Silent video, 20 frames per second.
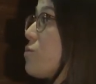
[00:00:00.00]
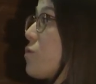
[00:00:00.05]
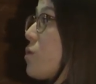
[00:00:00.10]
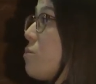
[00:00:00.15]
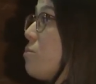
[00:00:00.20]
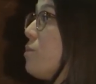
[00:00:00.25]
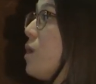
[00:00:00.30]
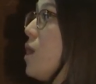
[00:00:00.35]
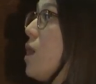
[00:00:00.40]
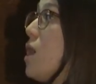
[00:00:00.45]

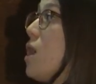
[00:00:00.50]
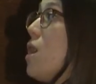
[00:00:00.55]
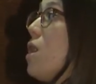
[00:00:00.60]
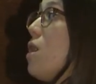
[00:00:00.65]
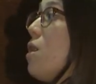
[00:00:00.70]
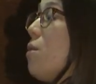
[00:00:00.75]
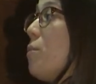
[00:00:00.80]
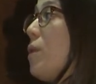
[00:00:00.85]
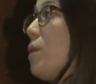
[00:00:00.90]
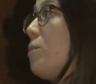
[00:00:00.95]
from
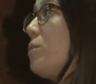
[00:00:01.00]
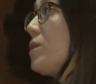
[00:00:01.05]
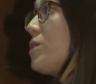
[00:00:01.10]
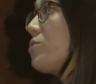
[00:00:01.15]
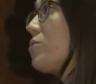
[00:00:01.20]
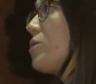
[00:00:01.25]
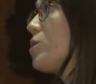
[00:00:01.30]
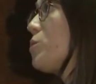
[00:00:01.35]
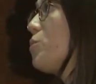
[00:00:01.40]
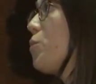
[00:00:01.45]
public
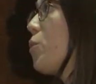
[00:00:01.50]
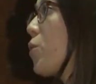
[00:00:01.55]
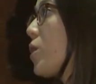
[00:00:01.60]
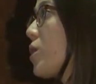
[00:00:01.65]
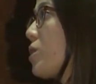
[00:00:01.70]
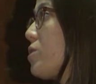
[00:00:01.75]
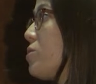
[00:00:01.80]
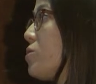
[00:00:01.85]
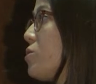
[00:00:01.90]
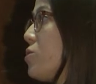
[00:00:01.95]

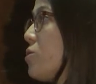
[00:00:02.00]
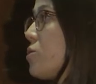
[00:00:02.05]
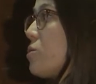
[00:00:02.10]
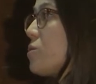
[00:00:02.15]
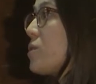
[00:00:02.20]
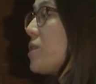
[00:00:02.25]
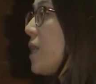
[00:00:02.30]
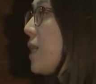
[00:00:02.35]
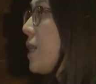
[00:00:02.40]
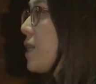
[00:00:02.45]
transport to
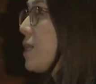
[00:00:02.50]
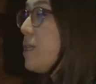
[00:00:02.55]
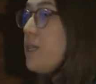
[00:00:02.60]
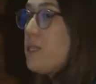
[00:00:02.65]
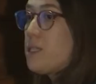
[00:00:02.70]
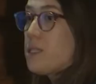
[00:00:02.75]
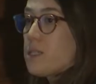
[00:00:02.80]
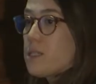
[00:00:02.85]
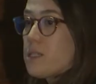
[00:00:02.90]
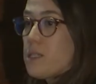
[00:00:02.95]

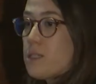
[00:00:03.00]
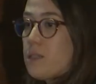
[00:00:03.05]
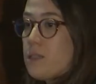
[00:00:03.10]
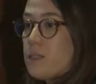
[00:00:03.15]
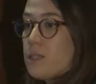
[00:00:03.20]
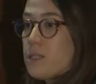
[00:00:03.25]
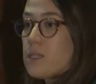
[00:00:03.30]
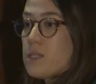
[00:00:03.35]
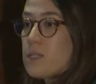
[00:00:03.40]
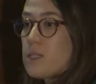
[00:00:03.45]
cyclists.
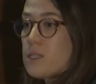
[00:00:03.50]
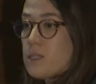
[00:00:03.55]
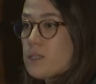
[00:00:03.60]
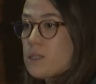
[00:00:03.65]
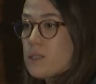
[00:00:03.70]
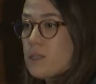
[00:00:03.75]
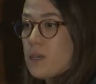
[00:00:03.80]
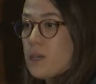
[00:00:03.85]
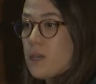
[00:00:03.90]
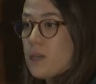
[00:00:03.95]
This
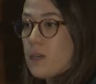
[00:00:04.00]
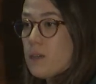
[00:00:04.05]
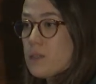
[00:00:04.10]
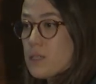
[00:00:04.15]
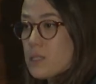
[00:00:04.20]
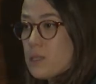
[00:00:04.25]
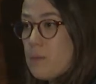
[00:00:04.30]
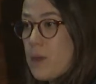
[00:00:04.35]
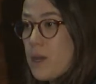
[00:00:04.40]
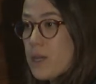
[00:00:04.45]
is
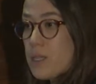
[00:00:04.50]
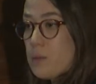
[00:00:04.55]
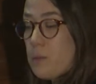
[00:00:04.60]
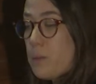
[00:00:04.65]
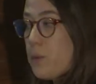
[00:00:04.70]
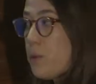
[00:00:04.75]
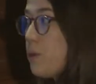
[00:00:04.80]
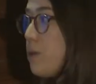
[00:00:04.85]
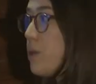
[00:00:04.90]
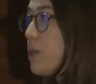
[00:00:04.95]

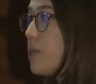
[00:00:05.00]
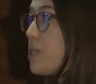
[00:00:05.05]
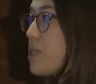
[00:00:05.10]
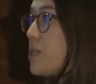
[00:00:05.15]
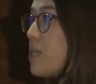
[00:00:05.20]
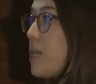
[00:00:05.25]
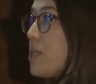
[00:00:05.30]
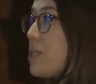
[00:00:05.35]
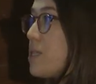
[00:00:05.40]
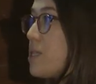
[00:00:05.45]
customizable in the
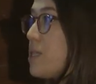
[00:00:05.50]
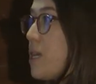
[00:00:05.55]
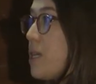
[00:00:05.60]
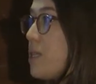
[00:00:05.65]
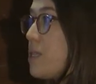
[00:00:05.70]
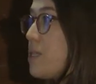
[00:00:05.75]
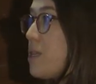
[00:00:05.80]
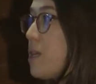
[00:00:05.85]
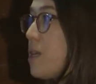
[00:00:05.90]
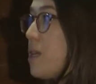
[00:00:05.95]
sense
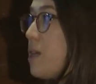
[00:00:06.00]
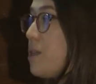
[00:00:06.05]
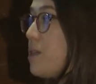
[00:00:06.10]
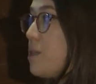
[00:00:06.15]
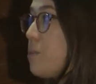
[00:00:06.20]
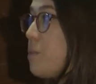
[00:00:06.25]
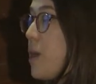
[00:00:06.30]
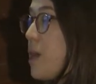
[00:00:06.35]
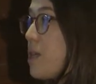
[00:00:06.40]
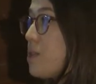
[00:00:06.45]
that
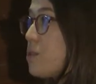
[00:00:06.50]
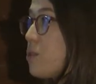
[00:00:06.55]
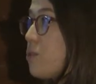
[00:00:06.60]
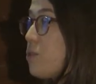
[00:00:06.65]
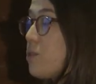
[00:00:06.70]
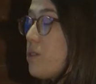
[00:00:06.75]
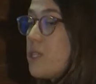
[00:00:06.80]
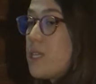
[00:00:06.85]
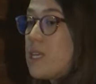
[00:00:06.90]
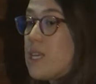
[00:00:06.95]
depends on
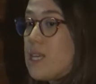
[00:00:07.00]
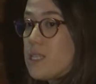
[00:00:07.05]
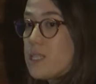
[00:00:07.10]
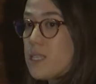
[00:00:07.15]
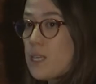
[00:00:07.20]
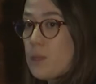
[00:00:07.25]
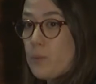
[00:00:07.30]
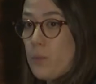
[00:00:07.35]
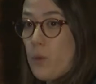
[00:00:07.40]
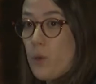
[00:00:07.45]
the needs
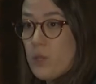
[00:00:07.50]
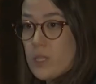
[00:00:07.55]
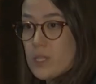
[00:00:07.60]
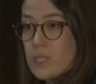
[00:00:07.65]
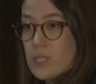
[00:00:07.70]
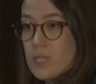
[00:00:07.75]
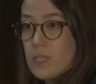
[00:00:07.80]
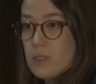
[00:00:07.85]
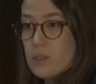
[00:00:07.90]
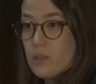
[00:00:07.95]
and
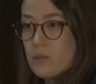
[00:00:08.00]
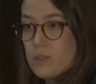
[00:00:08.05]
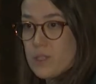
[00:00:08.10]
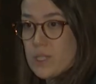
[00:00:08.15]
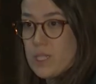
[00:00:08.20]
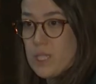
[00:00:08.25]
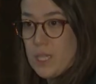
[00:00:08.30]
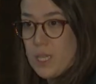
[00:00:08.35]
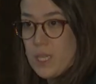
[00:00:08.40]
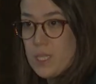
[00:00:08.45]
policies of
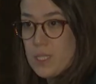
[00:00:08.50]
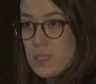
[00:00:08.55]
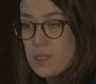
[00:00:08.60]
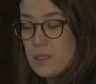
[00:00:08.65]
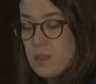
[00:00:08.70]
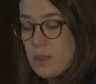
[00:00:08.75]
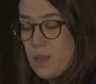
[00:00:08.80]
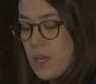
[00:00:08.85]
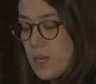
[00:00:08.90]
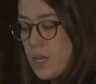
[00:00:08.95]
cities,
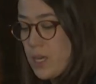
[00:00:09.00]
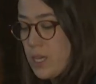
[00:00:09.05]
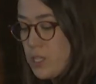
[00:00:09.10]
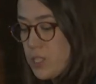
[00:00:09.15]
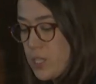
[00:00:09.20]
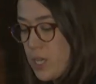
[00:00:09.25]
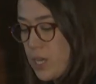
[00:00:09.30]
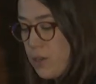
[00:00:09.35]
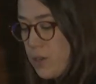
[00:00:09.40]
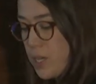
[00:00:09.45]

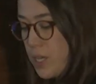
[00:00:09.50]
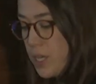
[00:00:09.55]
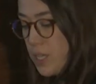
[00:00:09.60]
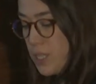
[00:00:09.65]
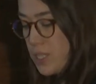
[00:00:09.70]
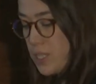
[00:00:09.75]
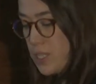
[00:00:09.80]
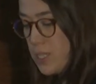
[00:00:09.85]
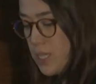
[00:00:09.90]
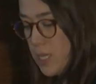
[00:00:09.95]
each area,
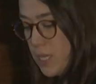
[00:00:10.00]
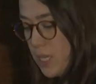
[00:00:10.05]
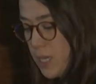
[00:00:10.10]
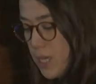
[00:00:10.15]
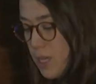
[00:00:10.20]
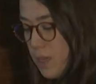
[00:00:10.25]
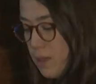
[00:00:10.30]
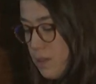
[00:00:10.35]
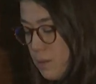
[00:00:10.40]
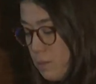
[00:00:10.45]
each city,
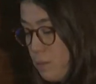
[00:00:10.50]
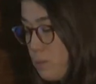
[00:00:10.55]
and the